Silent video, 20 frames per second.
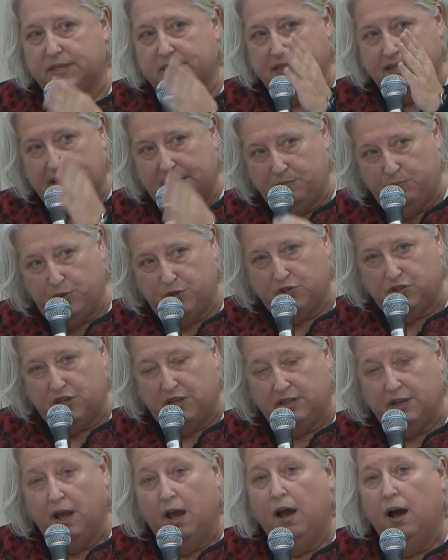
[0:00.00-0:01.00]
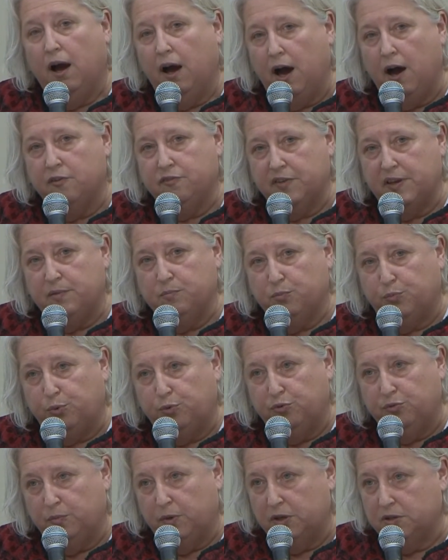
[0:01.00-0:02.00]
with 10% of
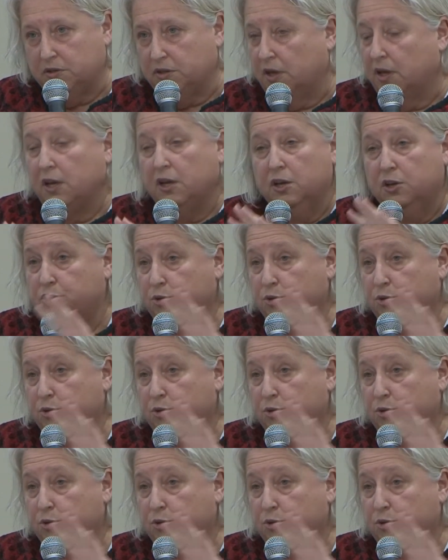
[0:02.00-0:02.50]
improvement,